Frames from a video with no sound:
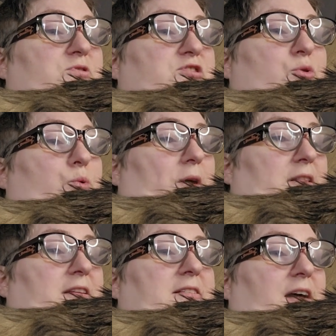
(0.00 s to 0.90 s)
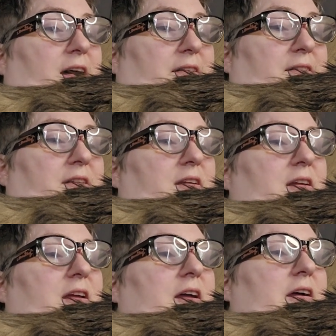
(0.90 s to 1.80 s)
was quickly done,
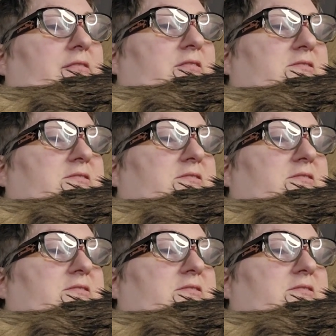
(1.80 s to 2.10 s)
and the